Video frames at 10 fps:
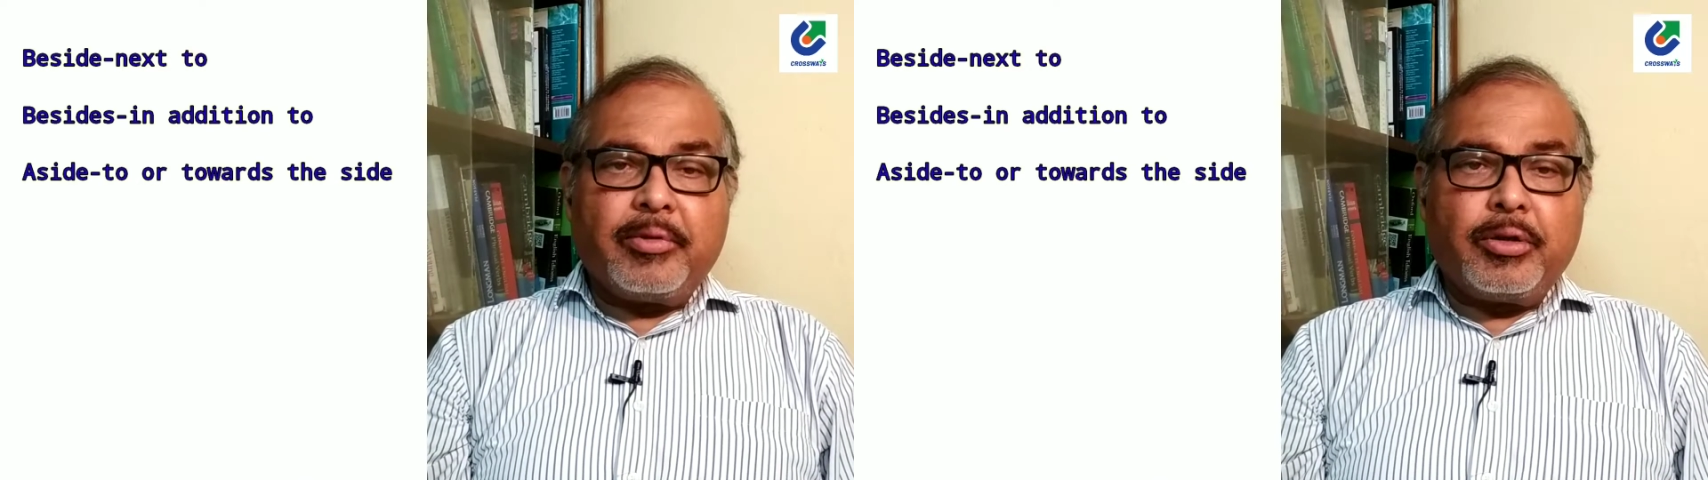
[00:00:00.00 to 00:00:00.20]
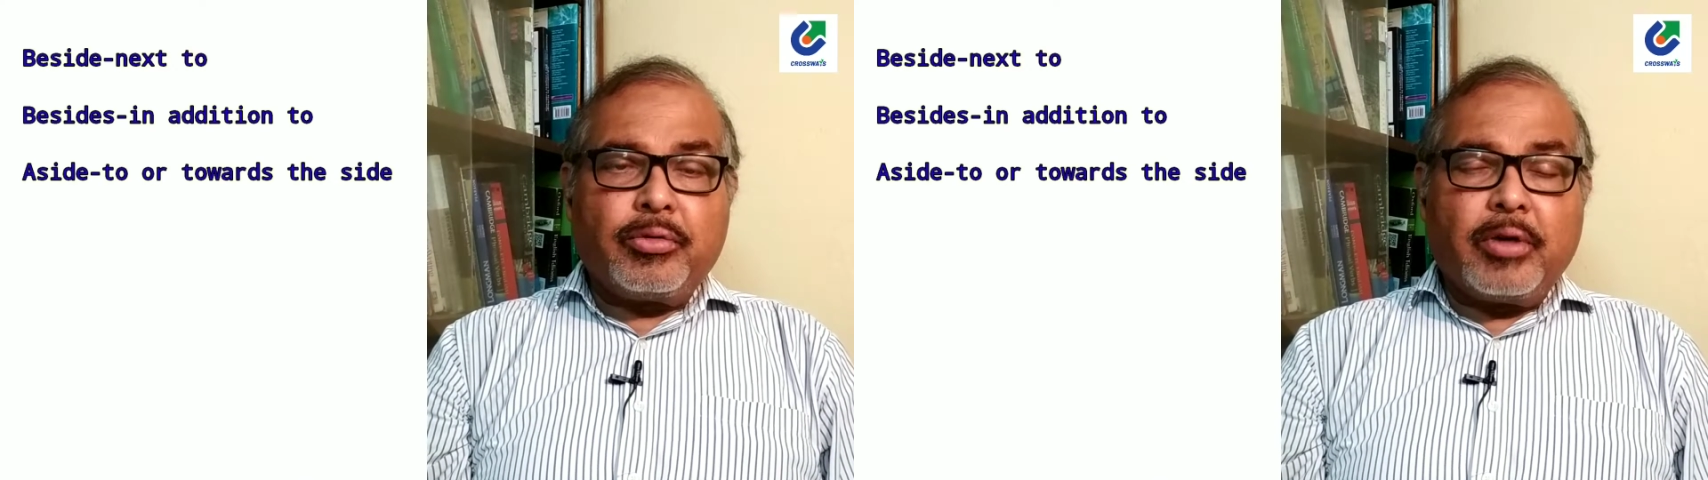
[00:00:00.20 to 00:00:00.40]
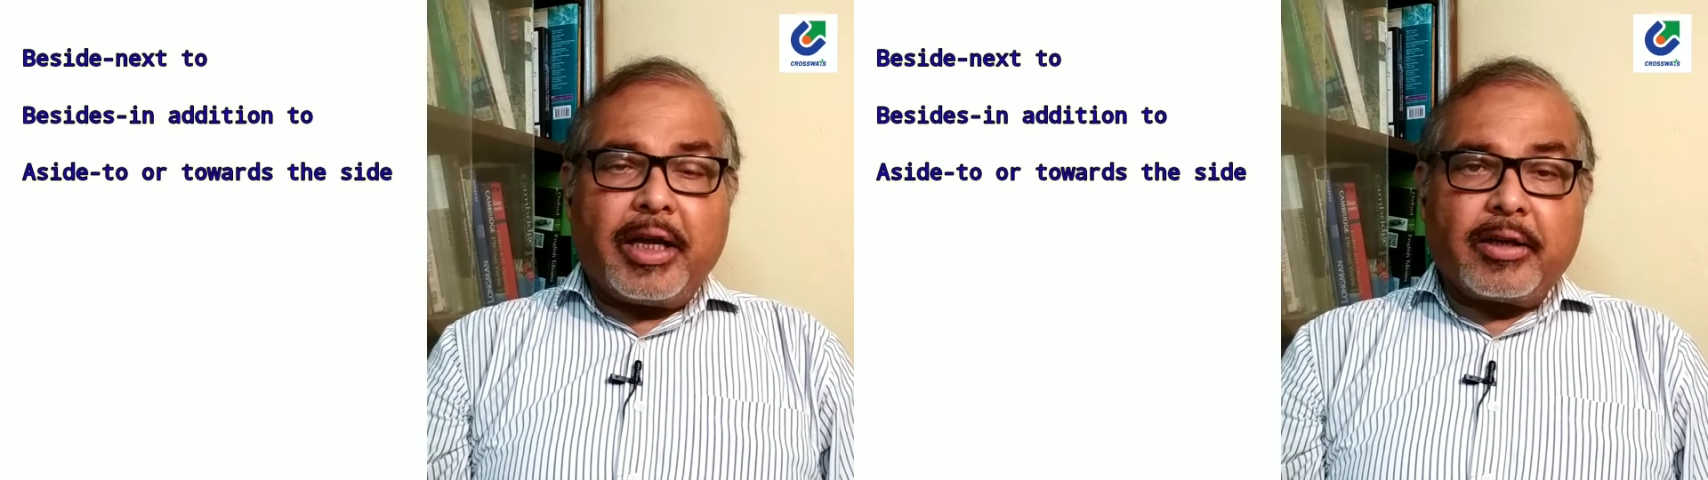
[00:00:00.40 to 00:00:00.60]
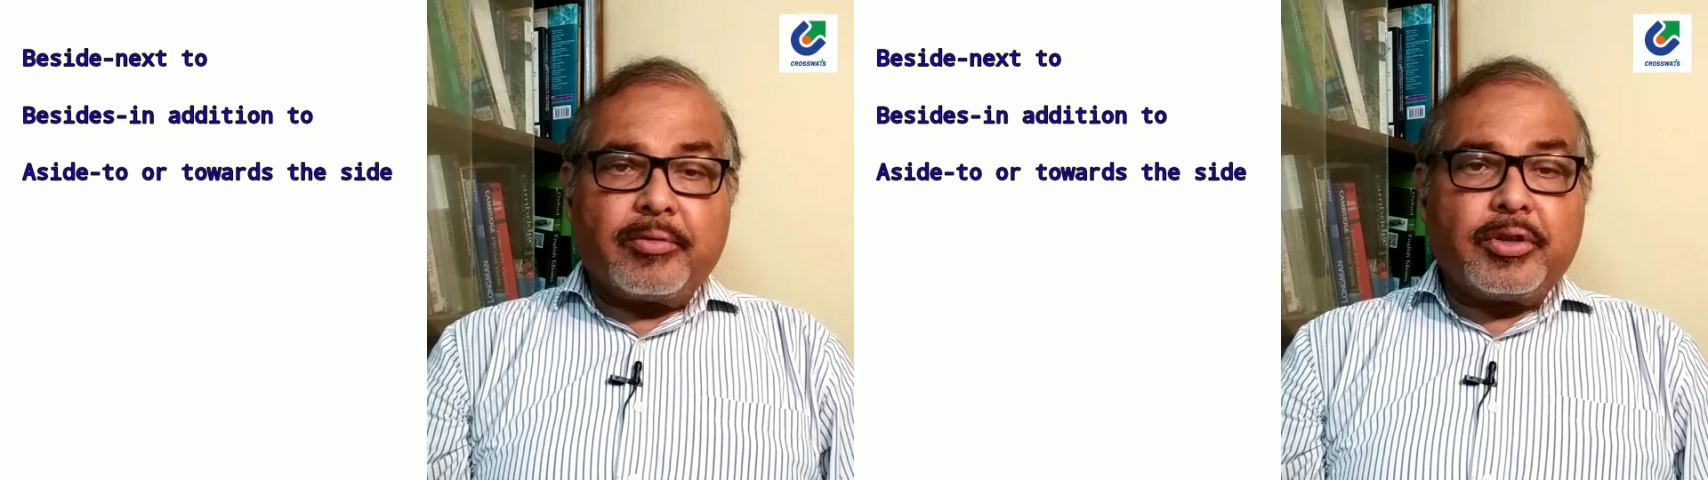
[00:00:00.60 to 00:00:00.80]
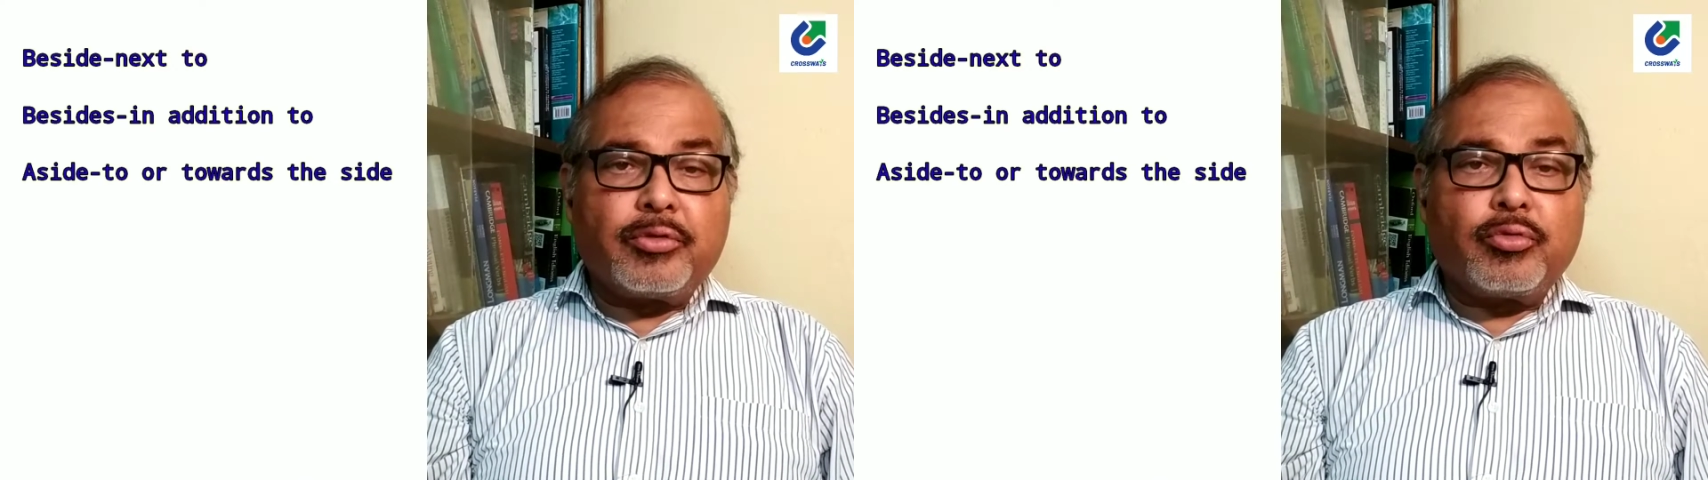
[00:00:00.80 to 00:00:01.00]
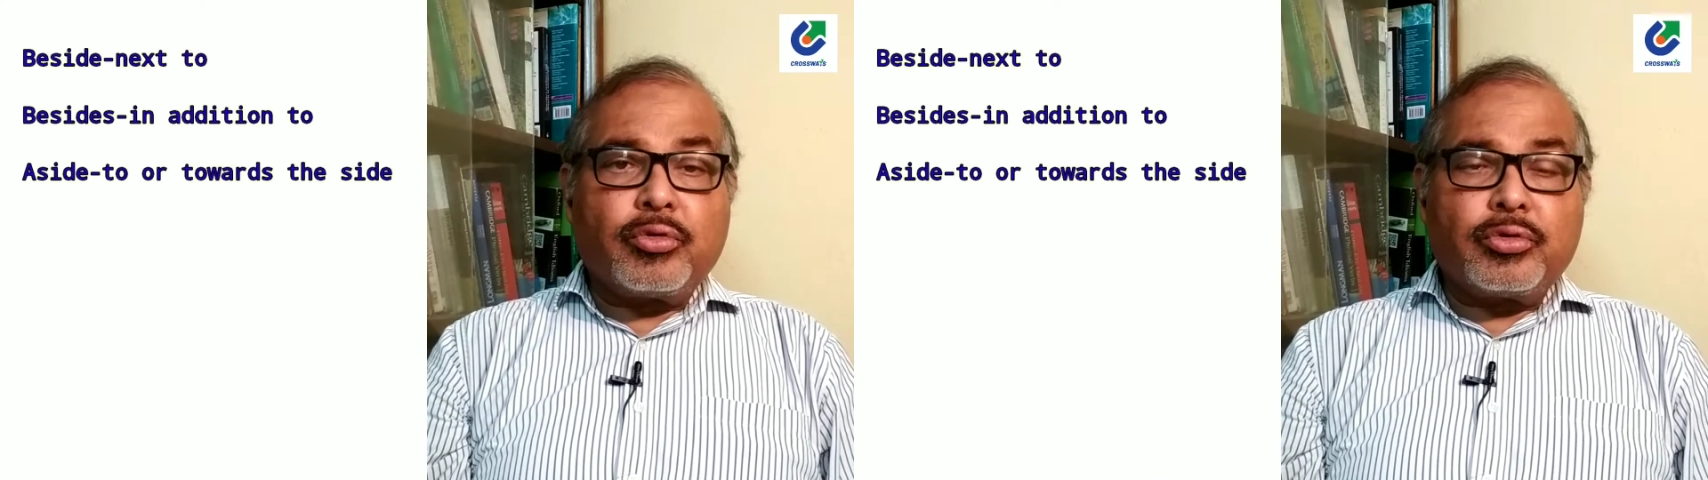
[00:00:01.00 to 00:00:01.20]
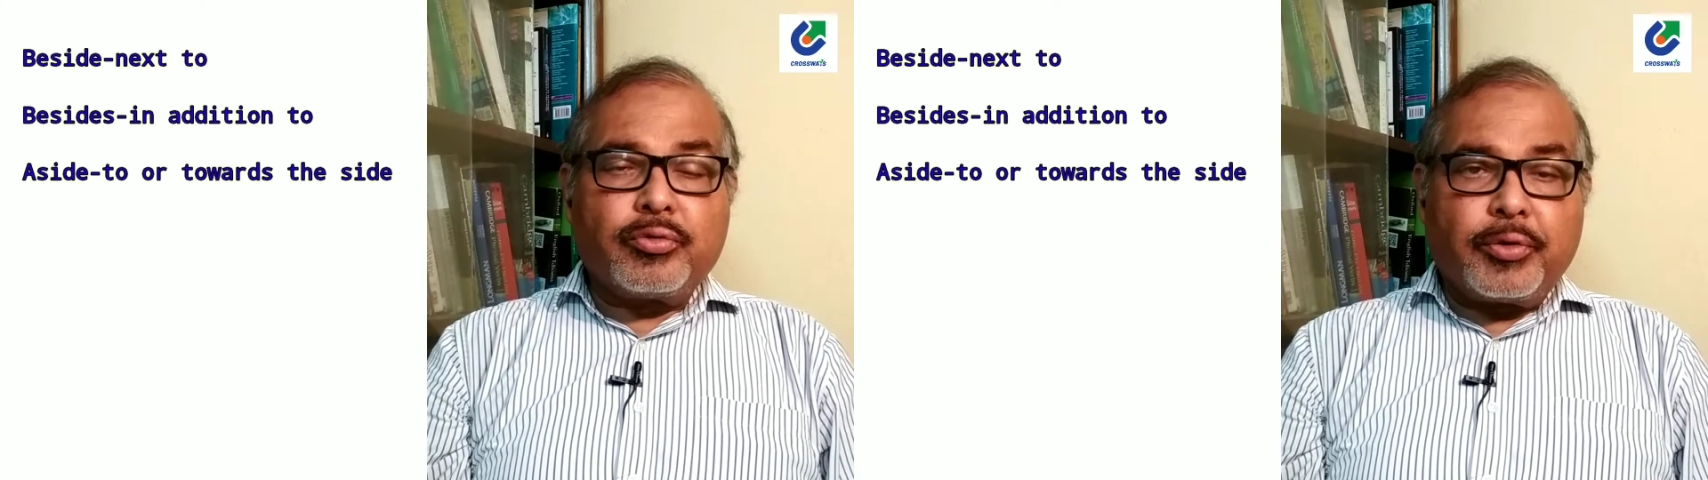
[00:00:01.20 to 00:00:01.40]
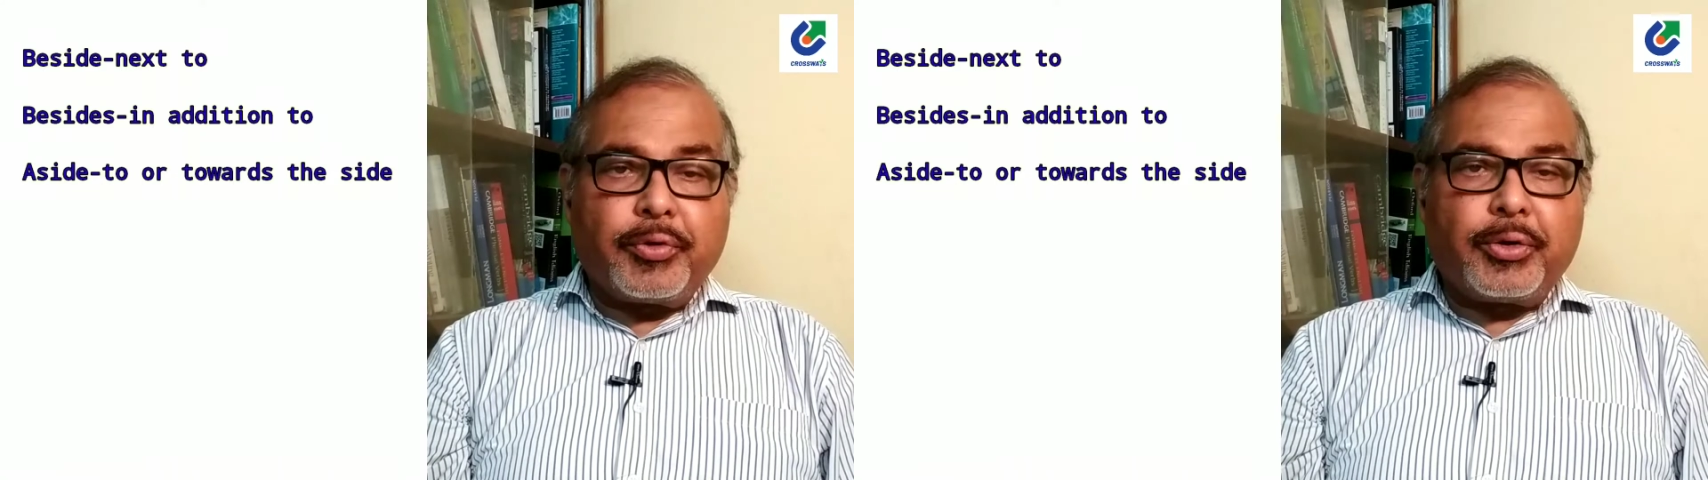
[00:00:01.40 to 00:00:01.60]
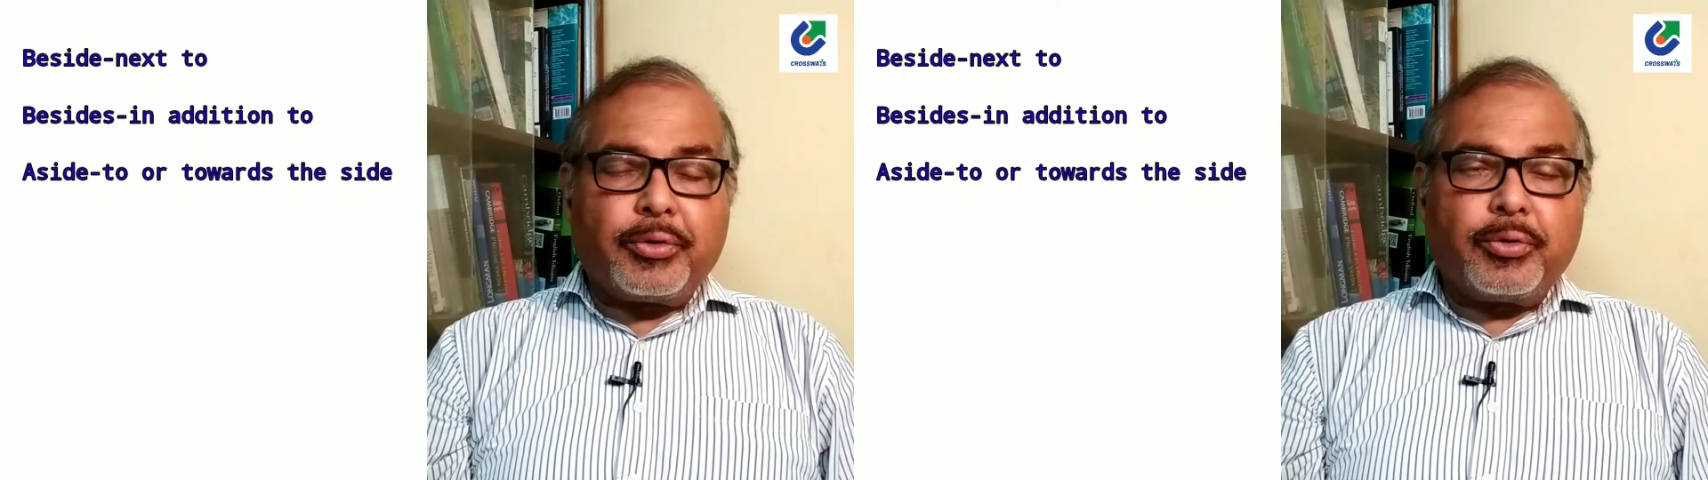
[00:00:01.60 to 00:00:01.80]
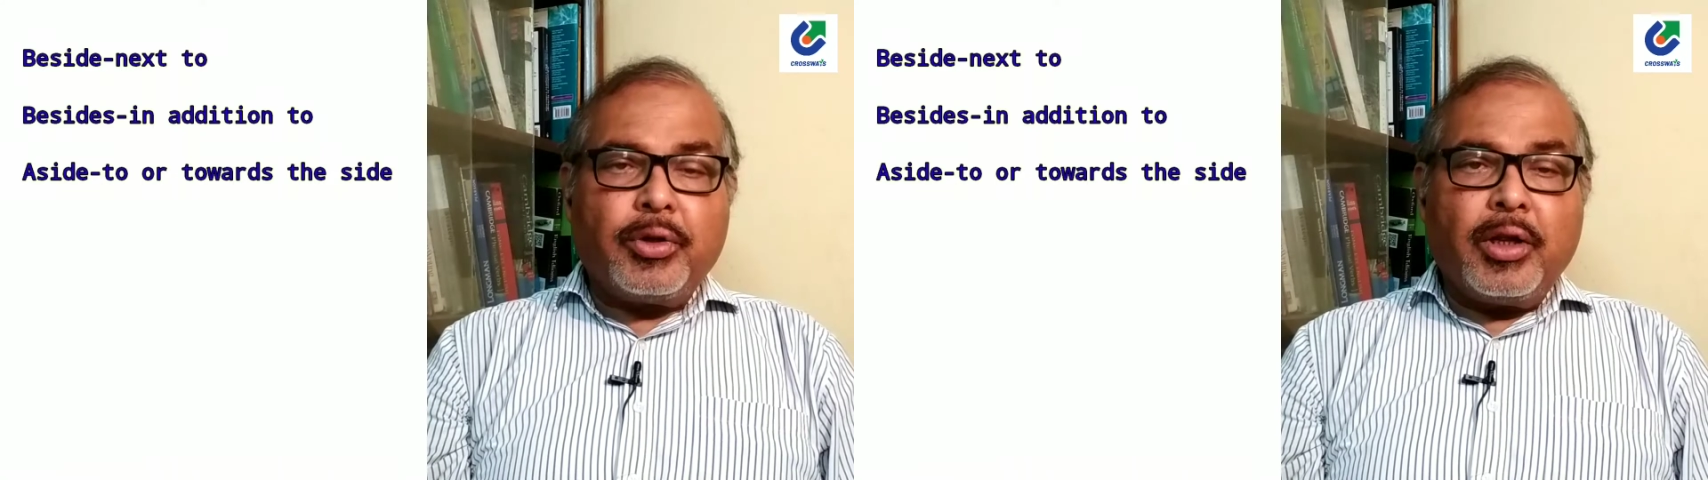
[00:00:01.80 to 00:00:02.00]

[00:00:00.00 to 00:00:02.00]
due to lack of these words, what we do,